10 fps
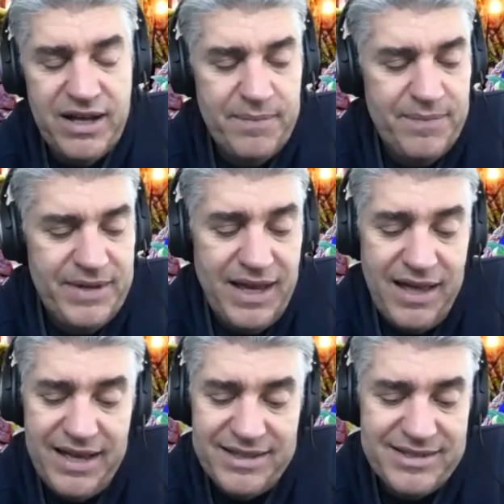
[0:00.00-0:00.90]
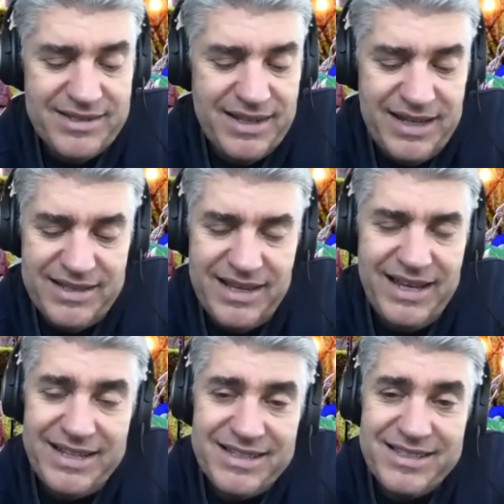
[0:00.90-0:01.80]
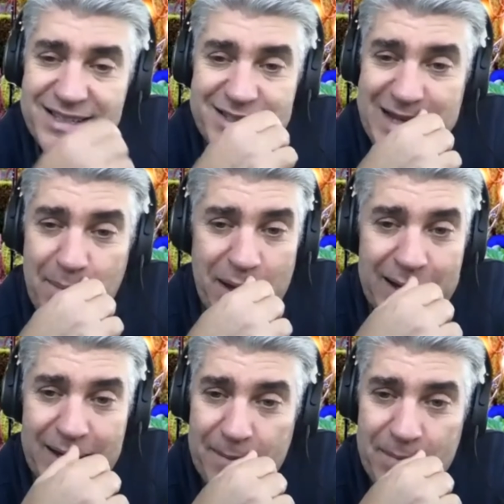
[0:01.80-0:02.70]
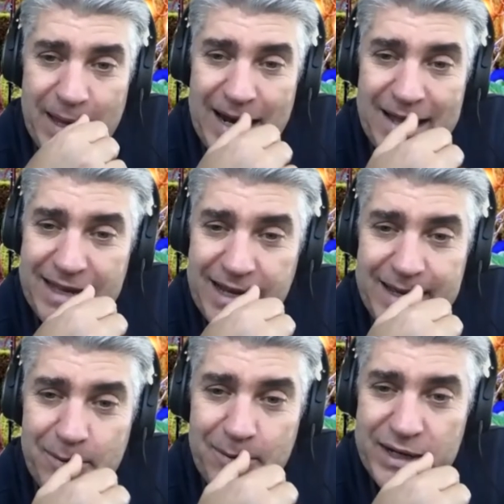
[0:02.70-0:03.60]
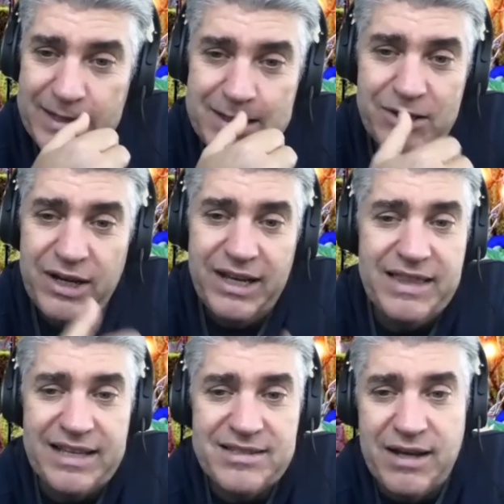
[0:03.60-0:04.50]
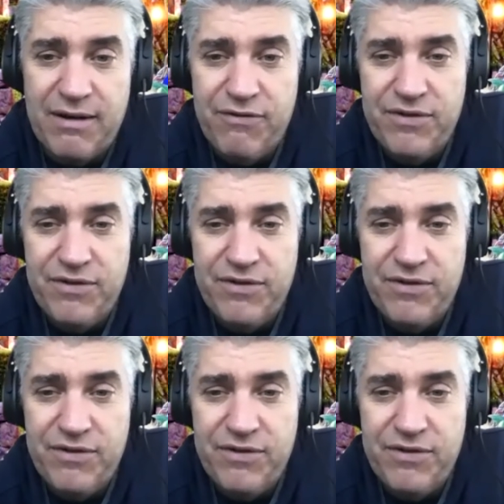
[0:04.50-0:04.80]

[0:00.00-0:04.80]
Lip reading: Yeah, it is systemic, and I think we need to look at that stuff.